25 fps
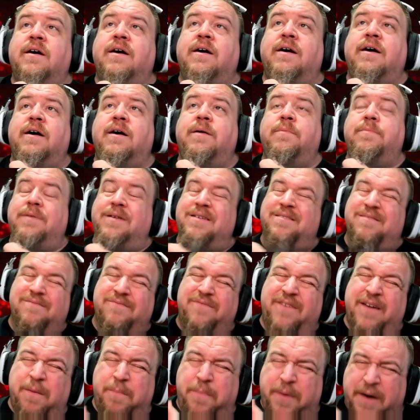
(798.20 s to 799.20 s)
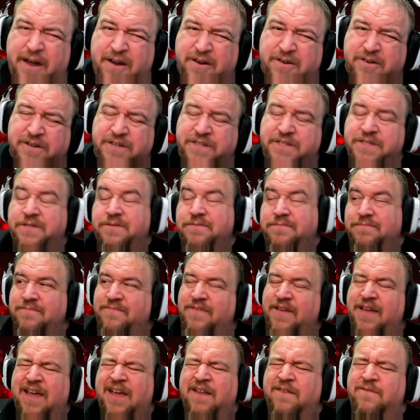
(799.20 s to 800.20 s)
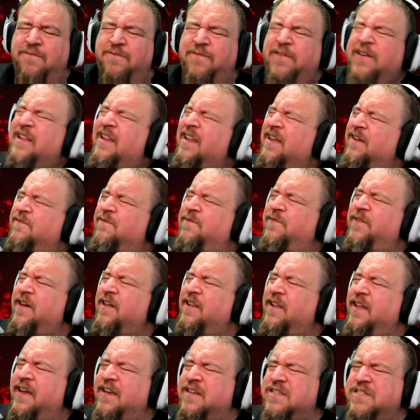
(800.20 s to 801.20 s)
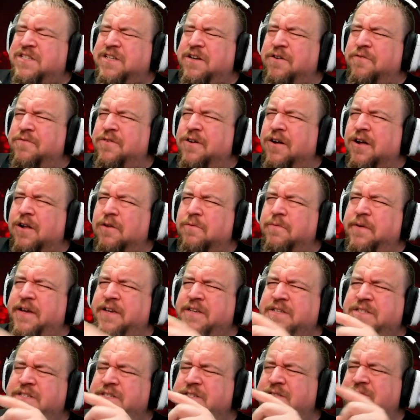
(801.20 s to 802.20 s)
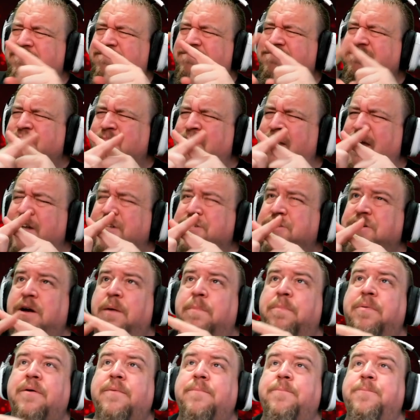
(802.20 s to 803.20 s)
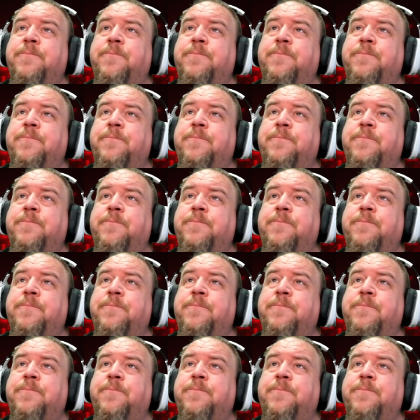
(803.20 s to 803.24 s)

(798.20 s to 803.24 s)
Uh, vampires and feeling feelings don't always match up.